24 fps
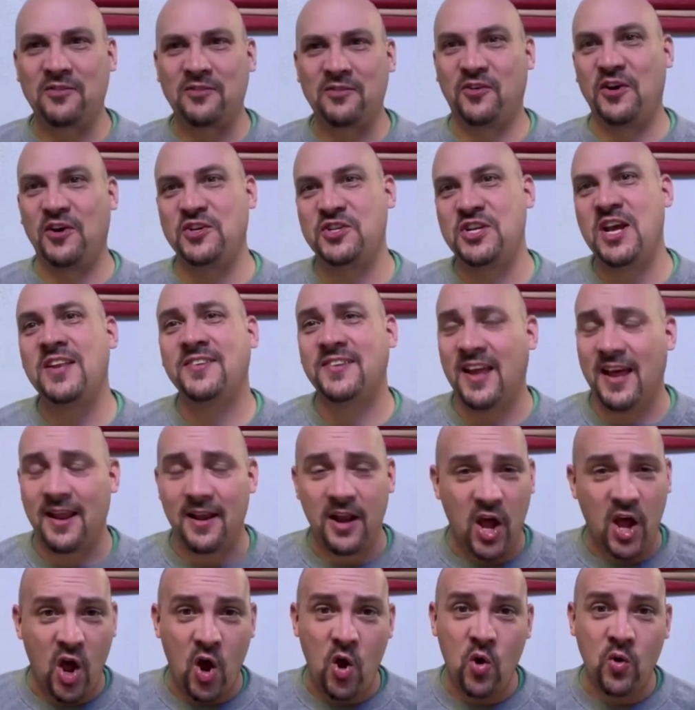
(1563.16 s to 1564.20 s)
bucks for a chess
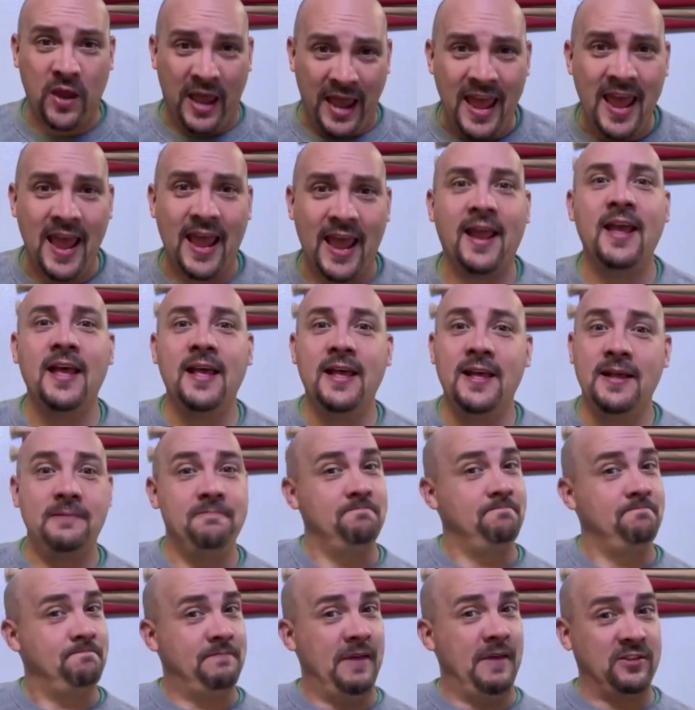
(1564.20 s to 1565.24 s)
set. Okay,
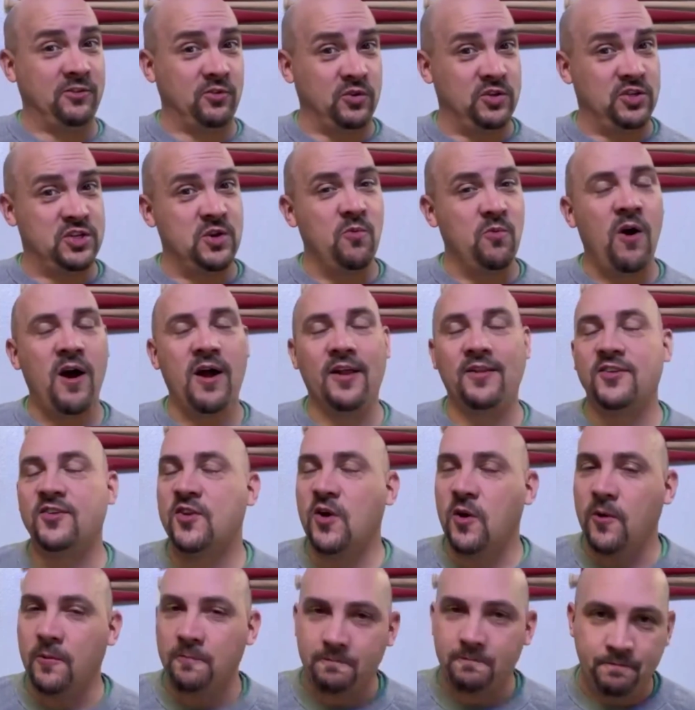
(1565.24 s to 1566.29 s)
that's what she
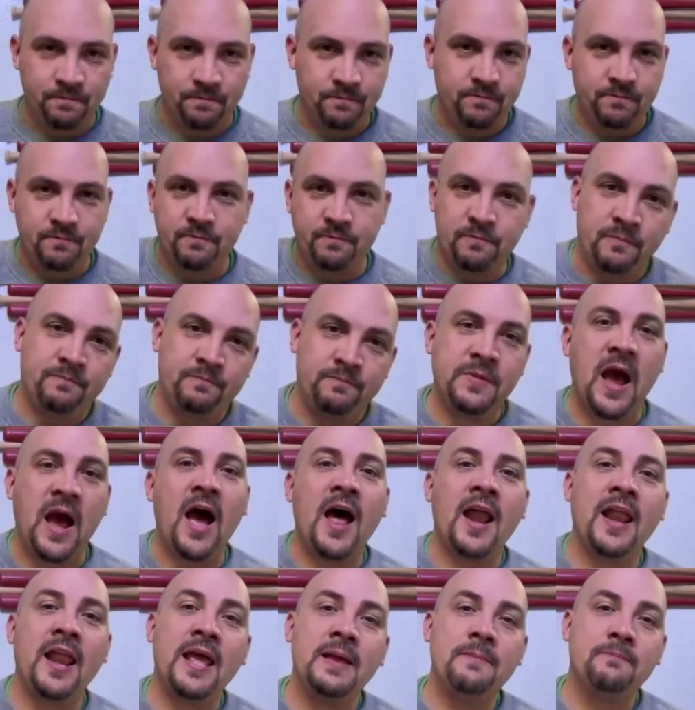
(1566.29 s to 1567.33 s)
wants. So
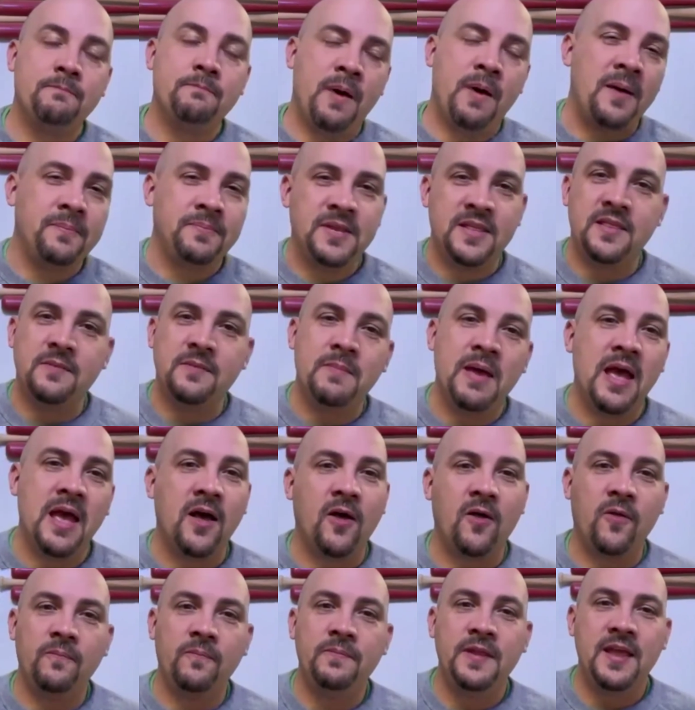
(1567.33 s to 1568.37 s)
got it, popped in the
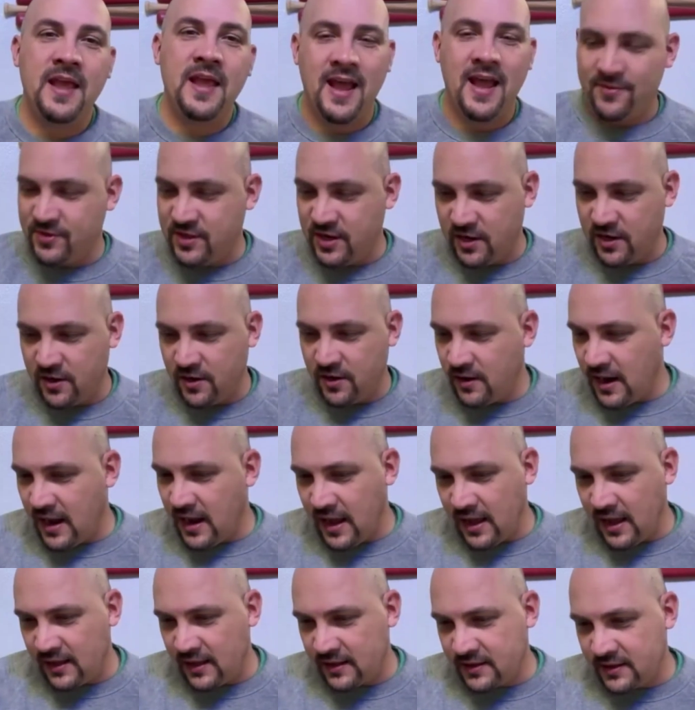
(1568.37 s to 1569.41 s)
mail at
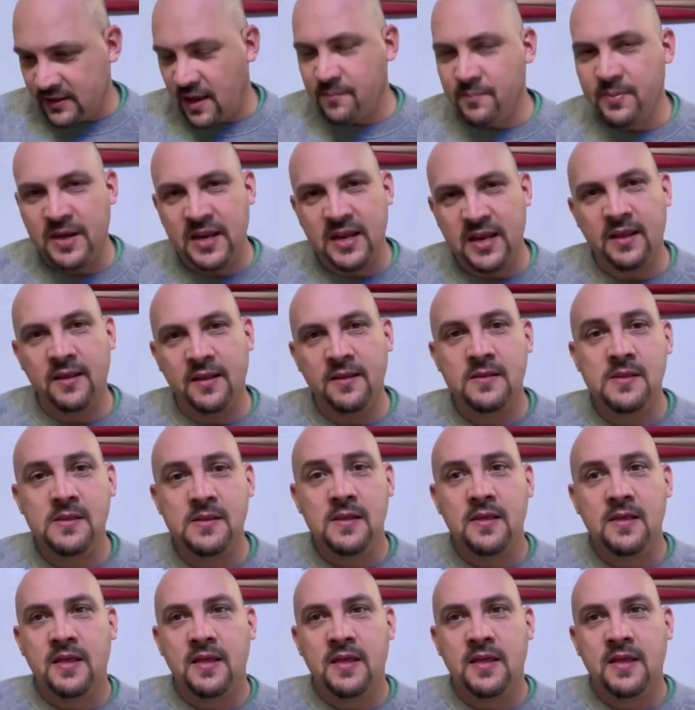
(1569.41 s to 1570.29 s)
their company.